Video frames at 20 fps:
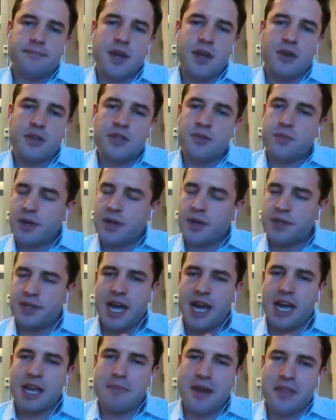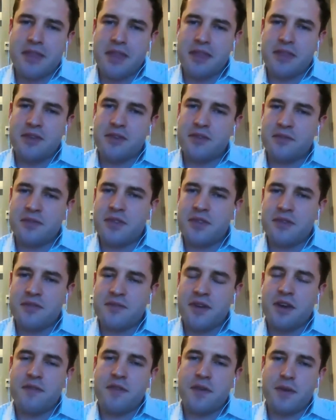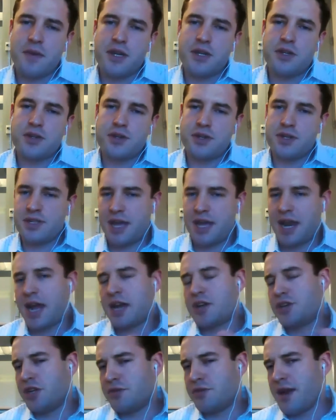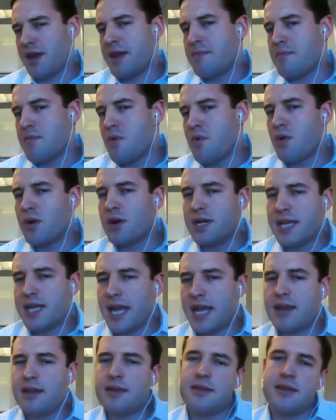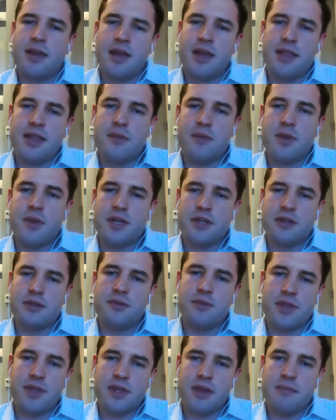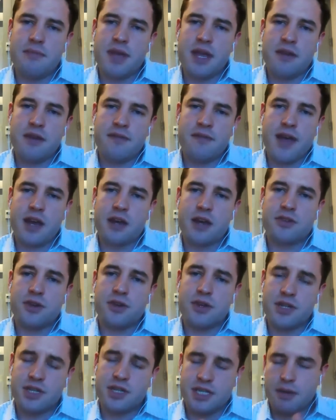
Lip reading: it's well documented that there's very few industries that actually create more data than we do within manufacturing.